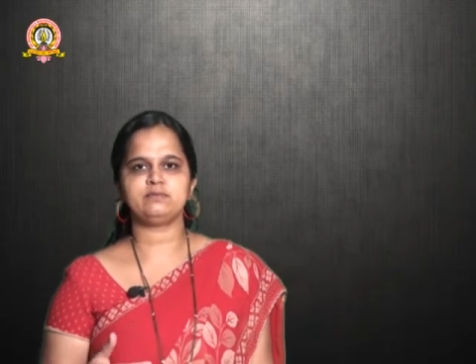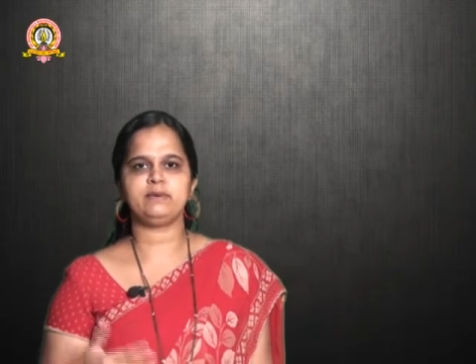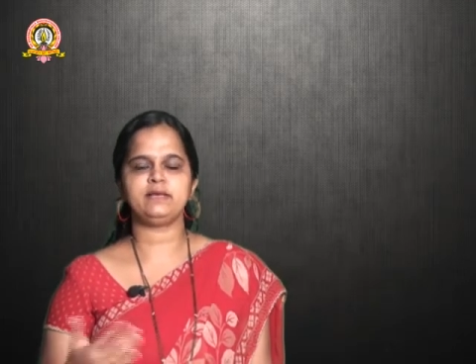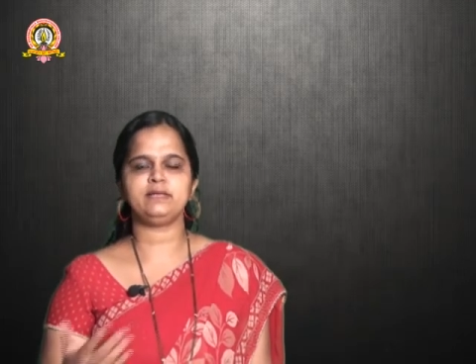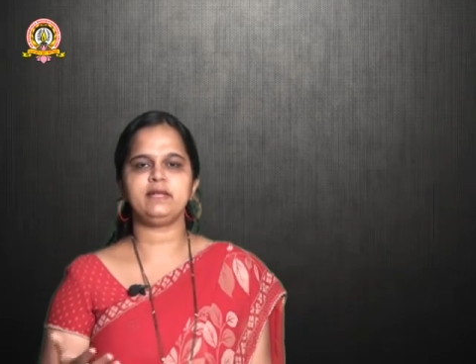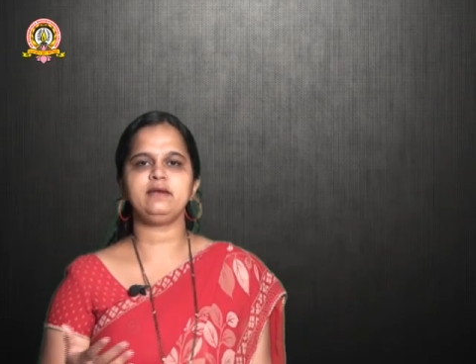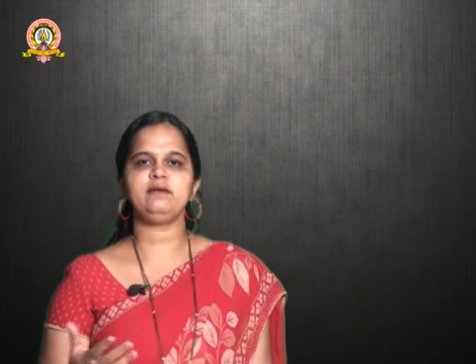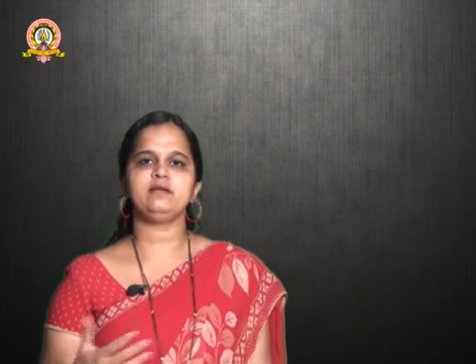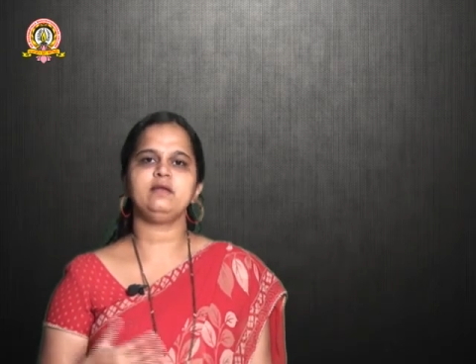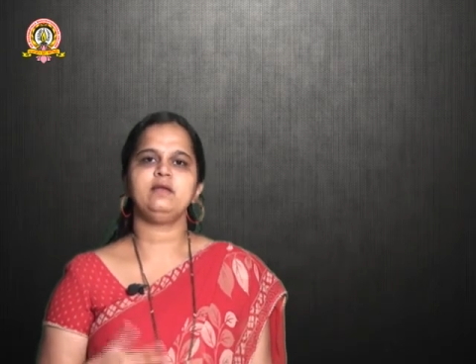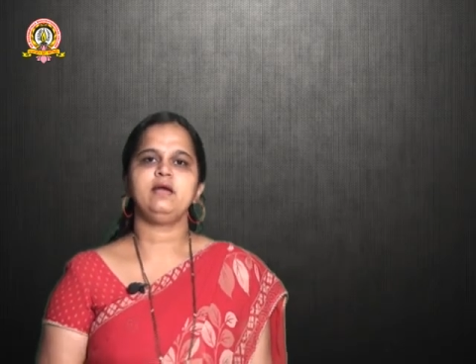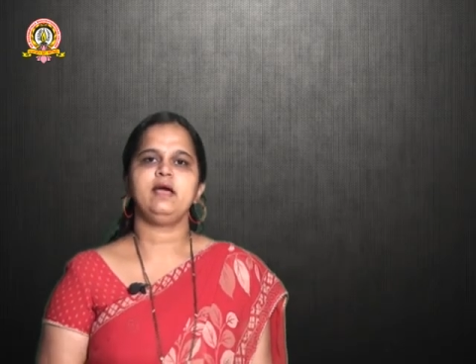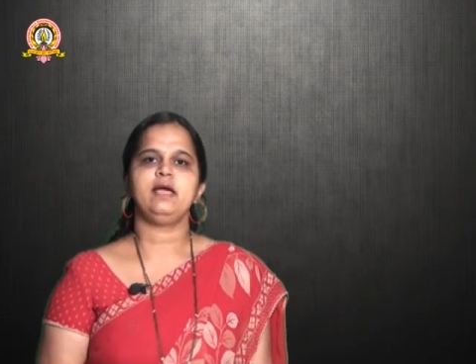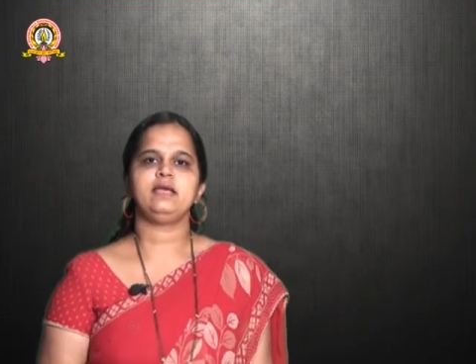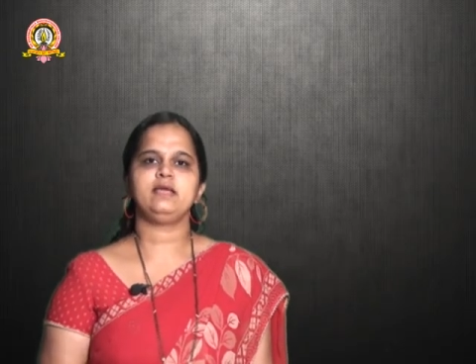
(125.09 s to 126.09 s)
By that
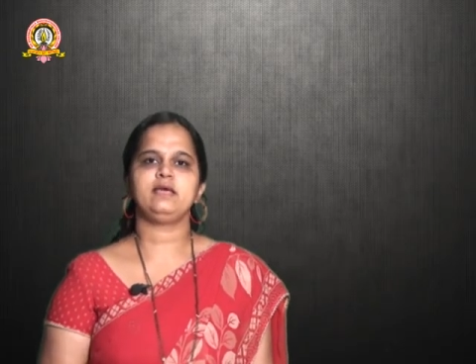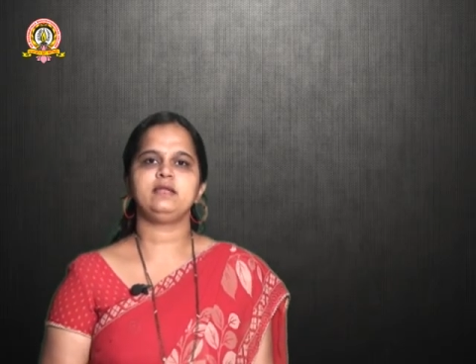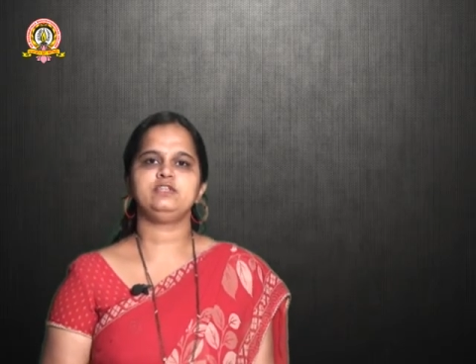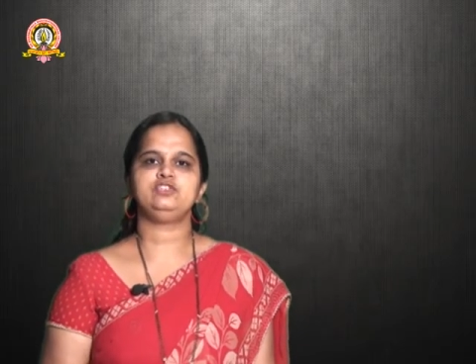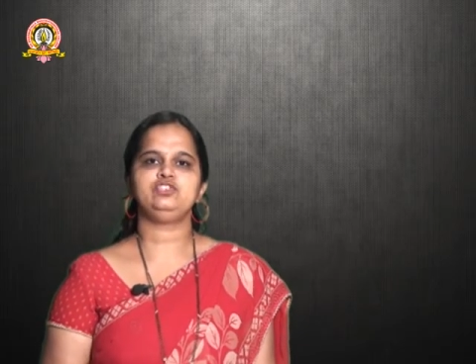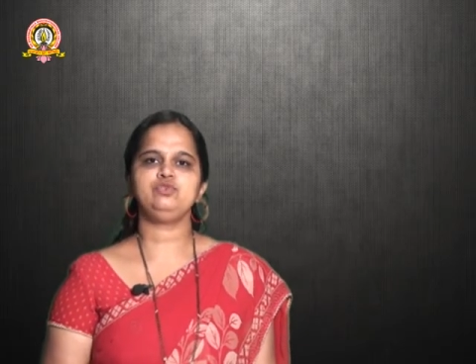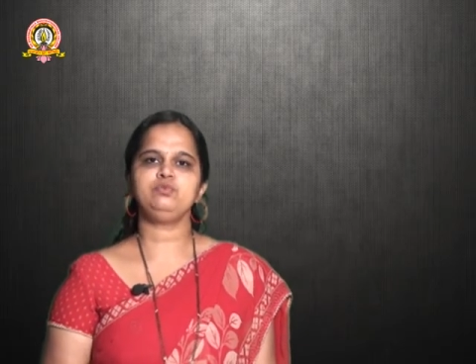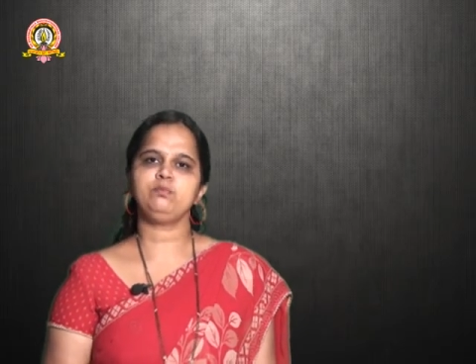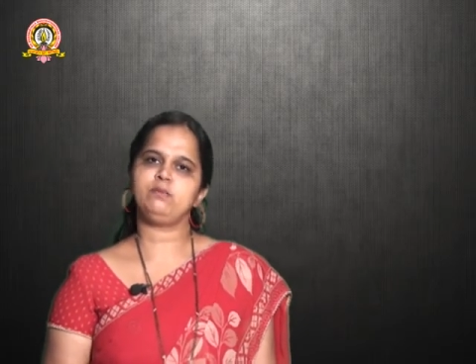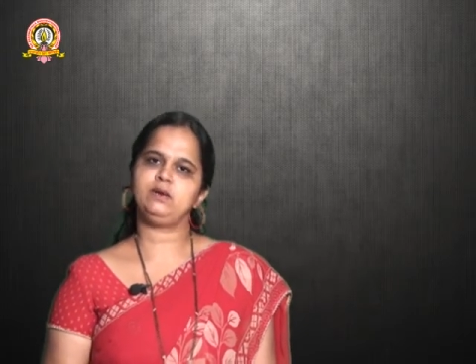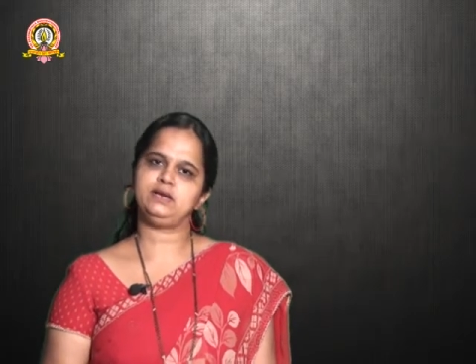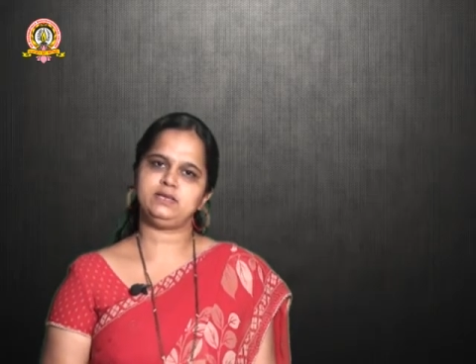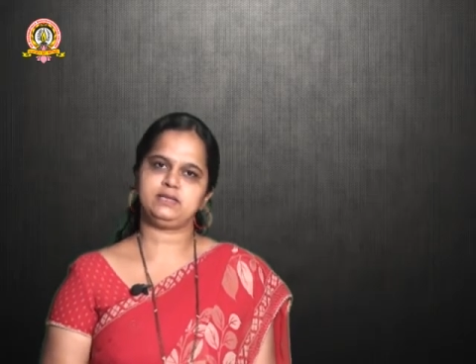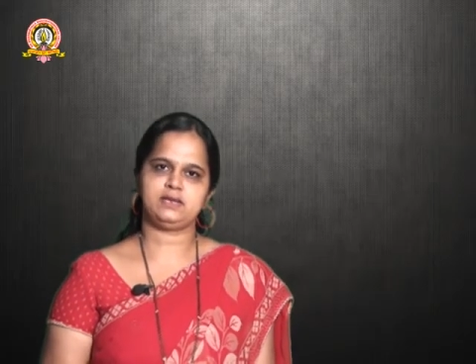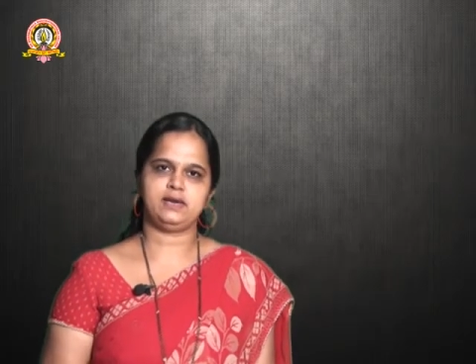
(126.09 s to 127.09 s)
I can achieve
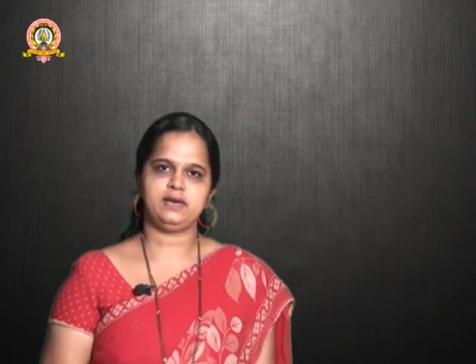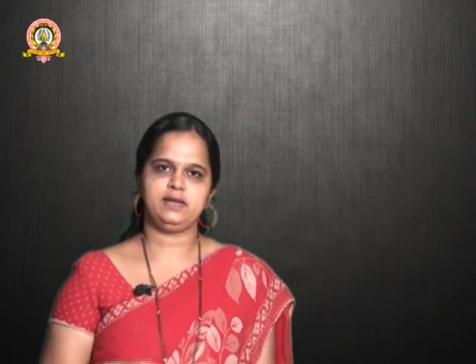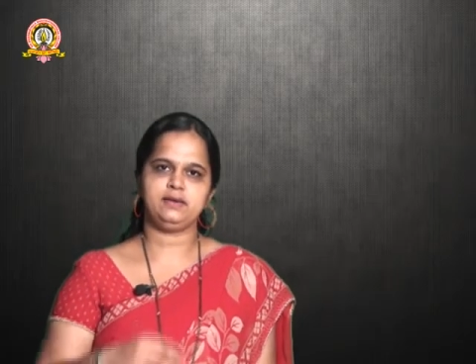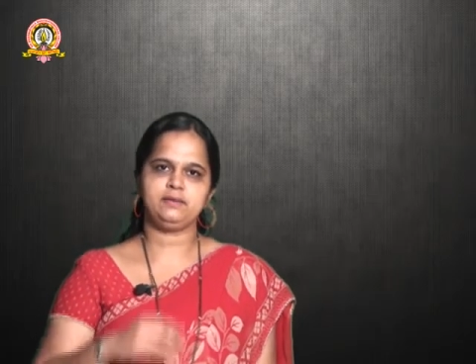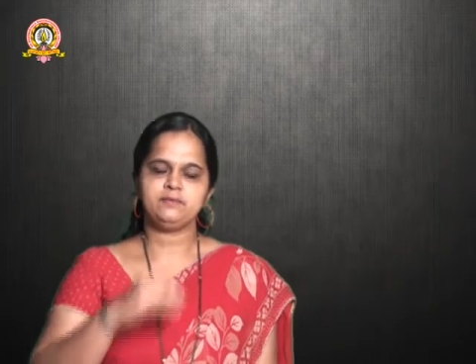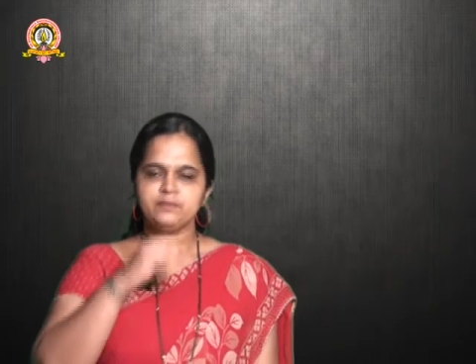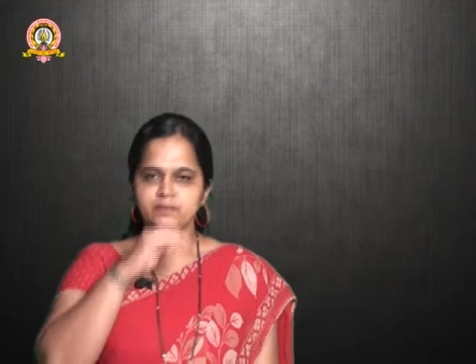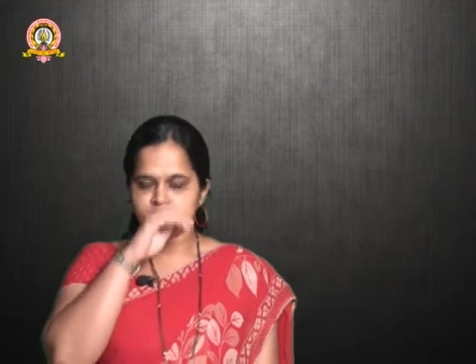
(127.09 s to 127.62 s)
multi-threading.